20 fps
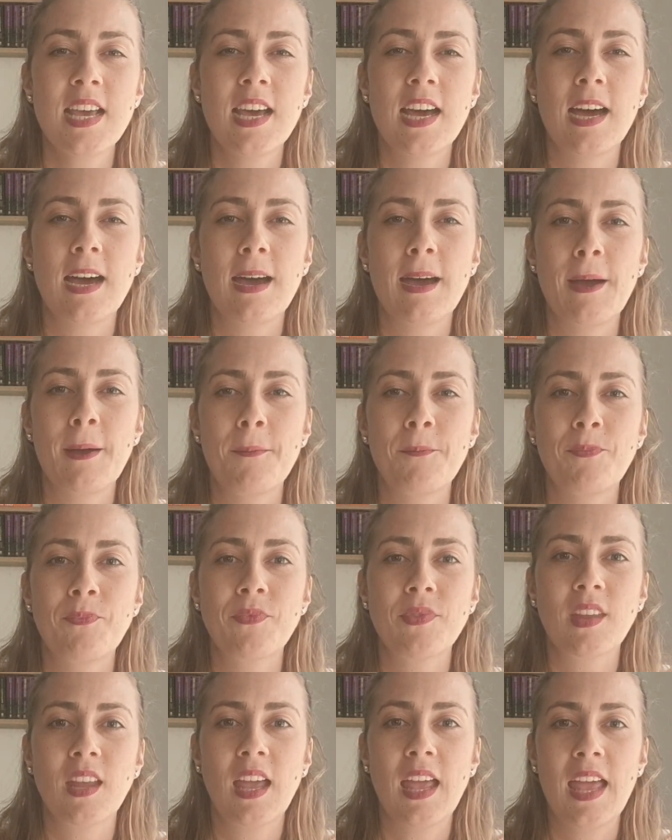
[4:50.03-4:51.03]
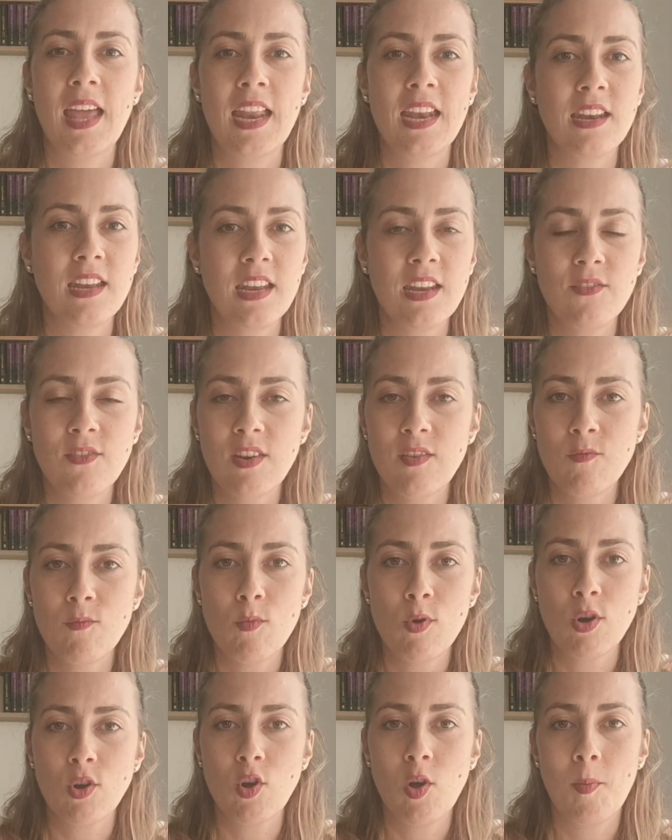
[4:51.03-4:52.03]
And even
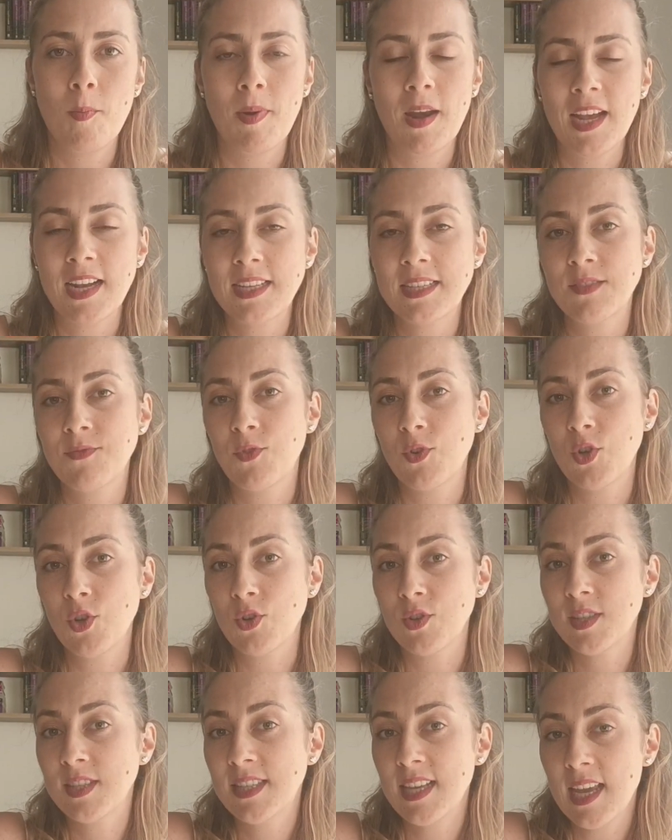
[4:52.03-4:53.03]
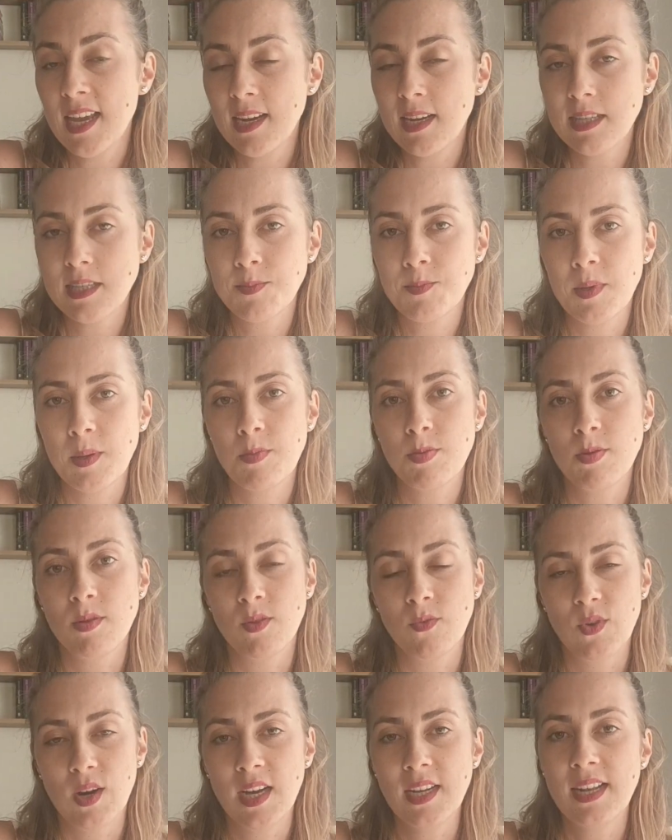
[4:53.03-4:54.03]
more complex for your salespeople,
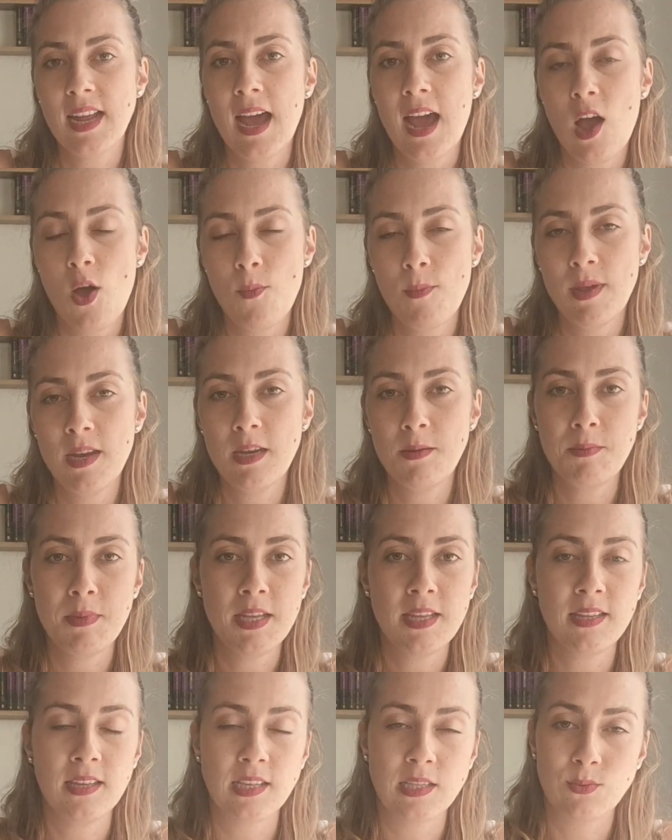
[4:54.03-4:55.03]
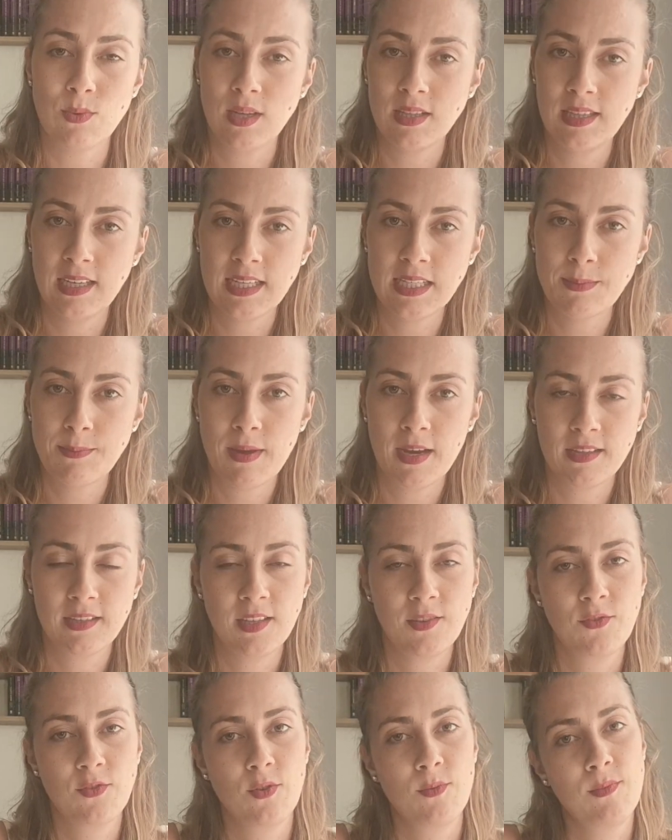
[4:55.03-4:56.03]
right? How many meetings, what
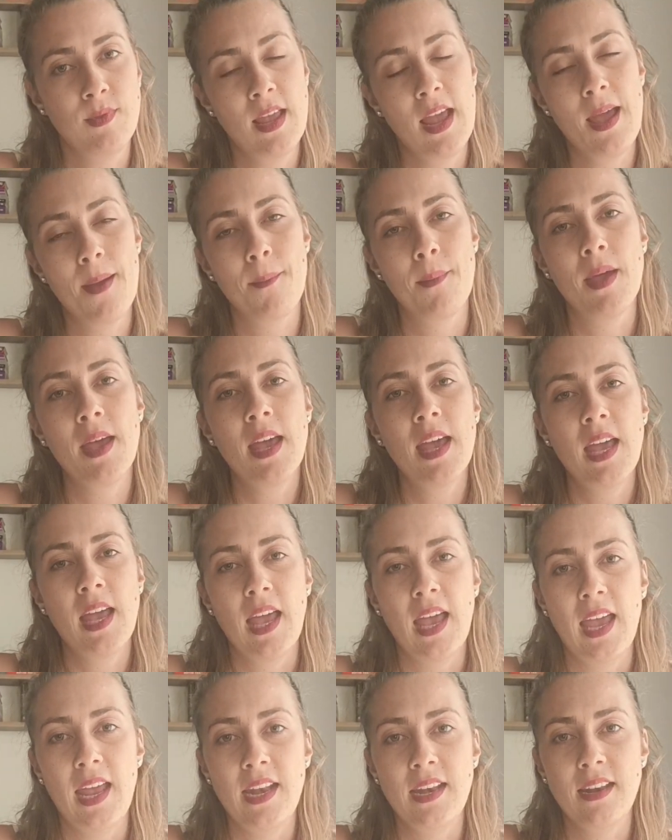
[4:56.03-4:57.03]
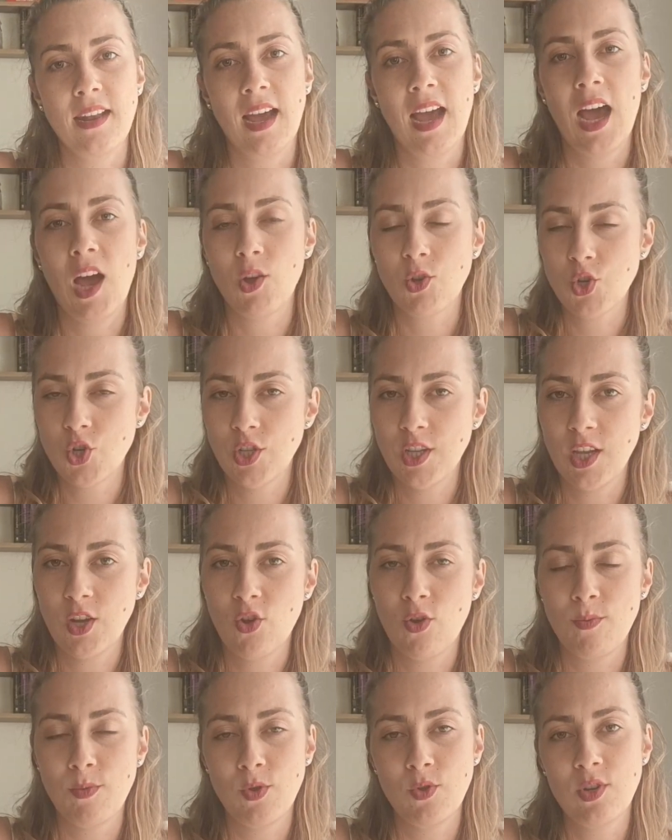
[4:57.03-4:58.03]
expected from them, and how should they
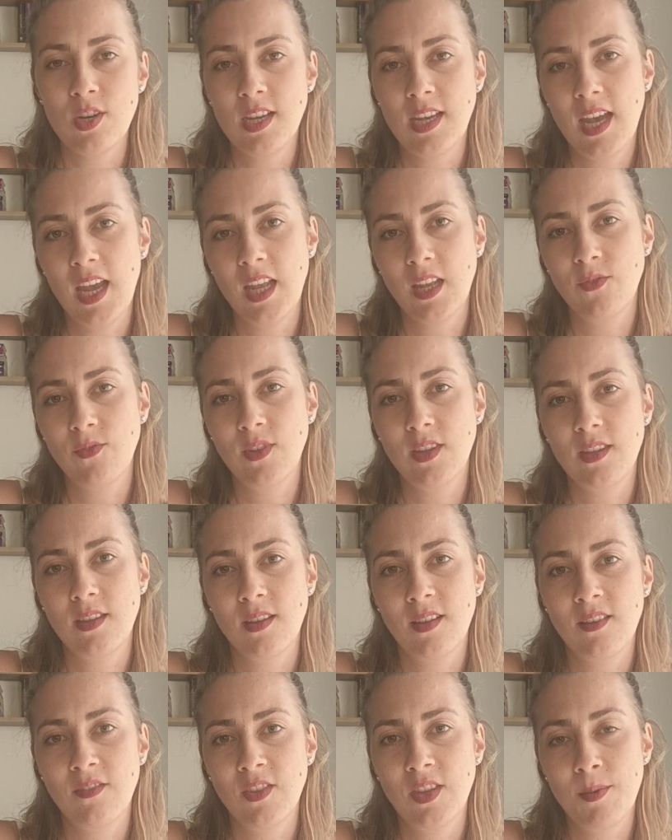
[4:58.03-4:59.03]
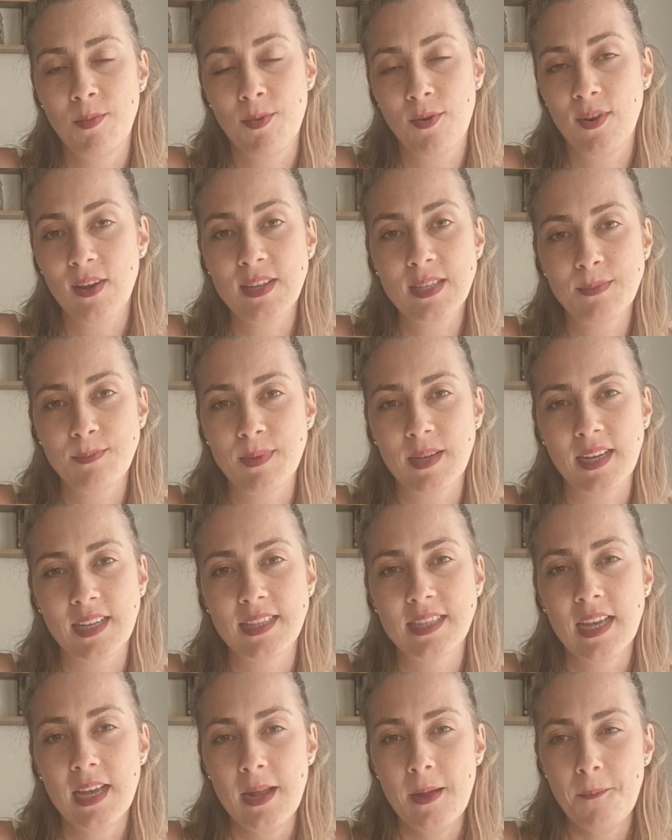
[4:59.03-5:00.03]
communicate with the prospects.